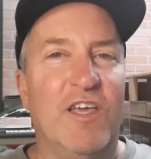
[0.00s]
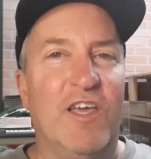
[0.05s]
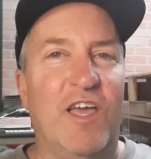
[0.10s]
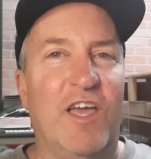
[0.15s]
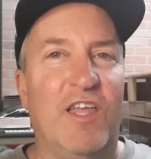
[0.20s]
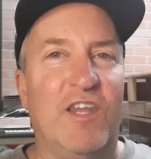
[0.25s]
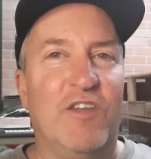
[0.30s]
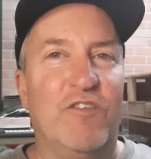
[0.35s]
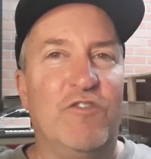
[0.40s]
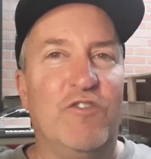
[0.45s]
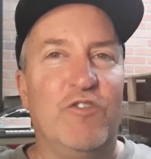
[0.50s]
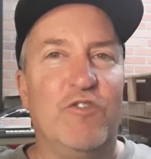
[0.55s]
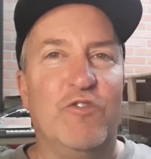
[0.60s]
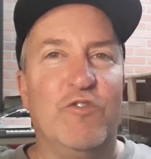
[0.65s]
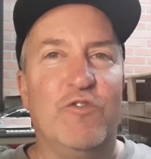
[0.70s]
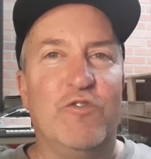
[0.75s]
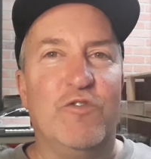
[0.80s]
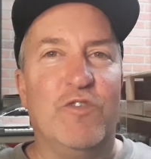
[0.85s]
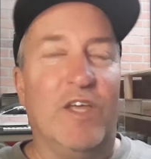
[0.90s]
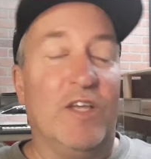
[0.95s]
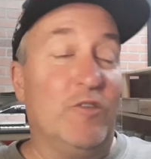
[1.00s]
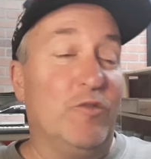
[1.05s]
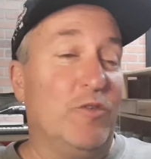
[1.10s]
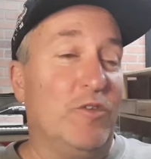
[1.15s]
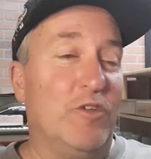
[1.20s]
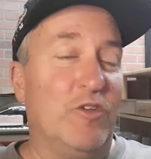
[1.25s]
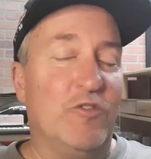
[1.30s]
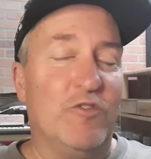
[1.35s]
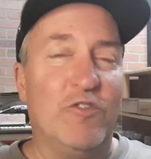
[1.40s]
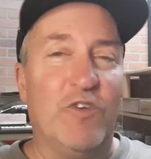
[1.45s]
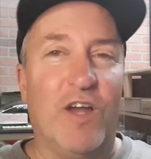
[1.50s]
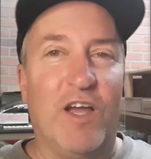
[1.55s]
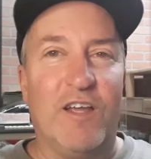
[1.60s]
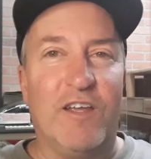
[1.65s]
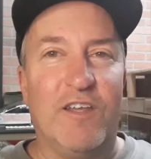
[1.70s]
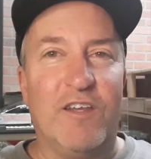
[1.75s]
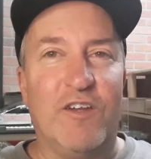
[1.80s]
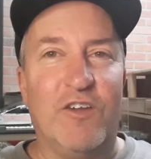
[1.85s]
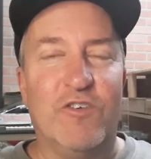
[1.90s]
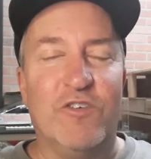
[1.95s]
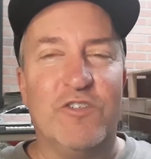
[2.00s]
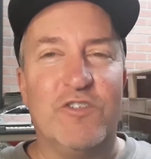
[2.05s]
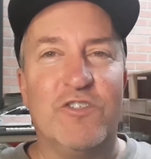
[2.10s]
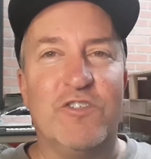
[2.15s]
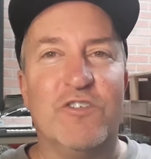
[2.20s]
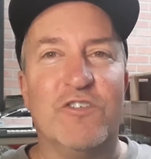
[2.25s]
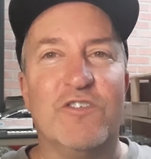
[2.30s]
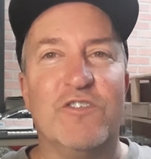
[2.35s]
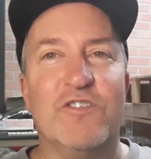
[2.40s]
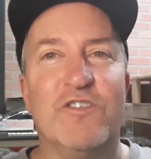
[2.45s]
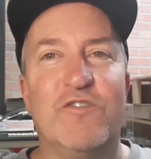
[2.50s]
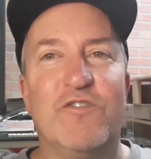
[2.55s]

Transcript: And that's with no tracking, no insurance.